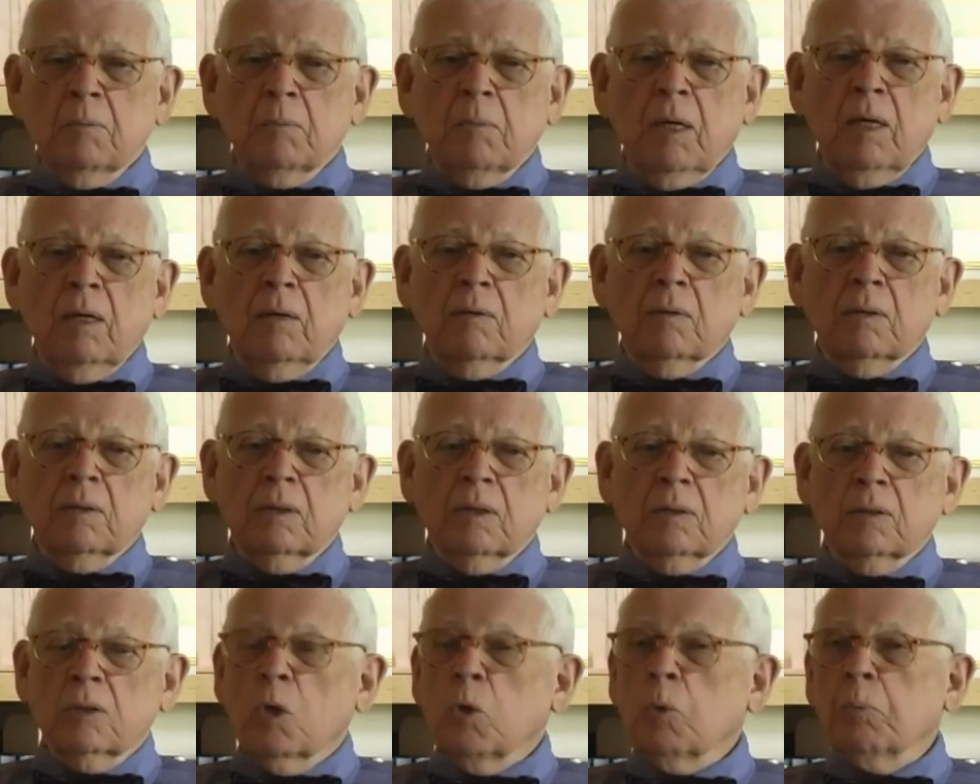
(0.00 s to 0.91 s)
Baha'u'llah
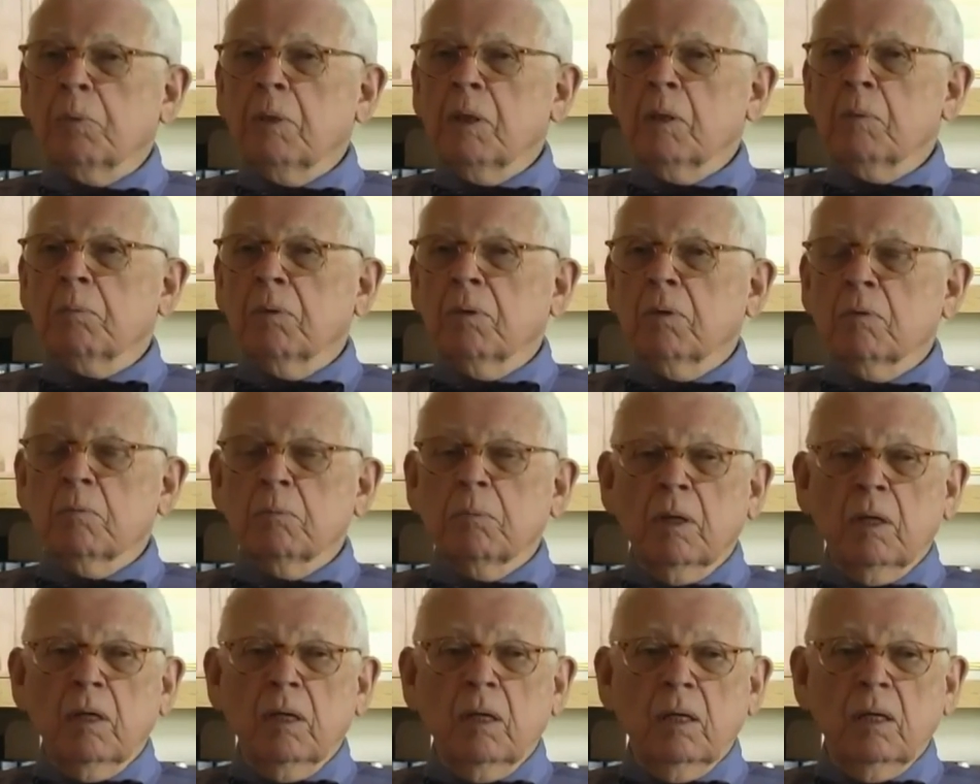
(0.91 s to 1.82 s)
says, O people of
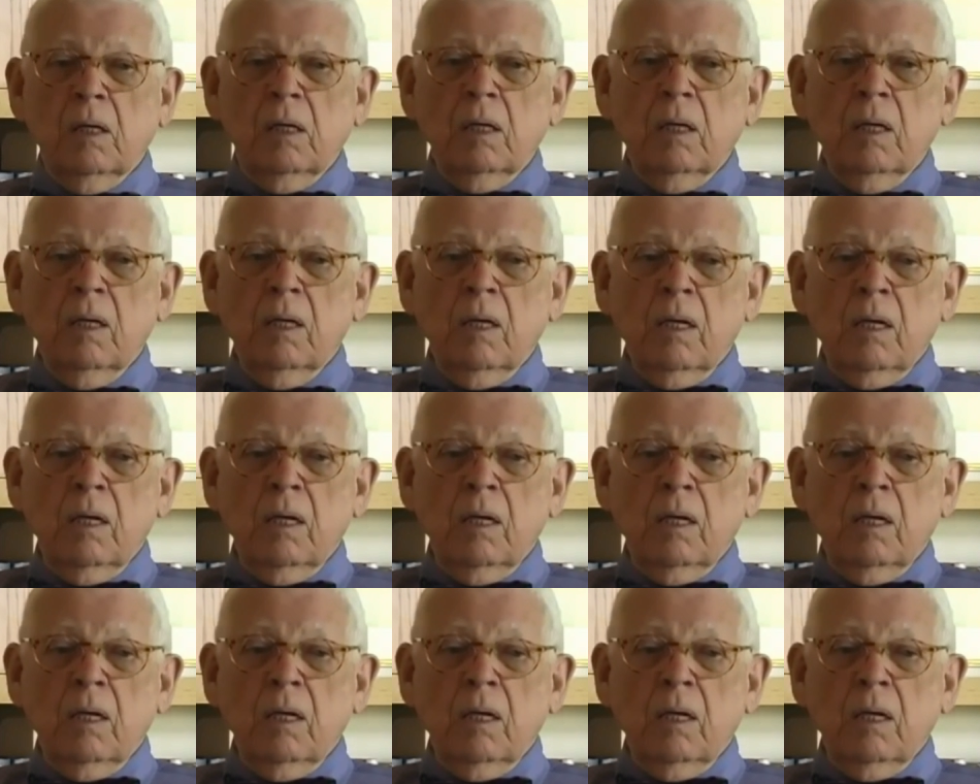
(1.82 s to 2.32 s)
Baha,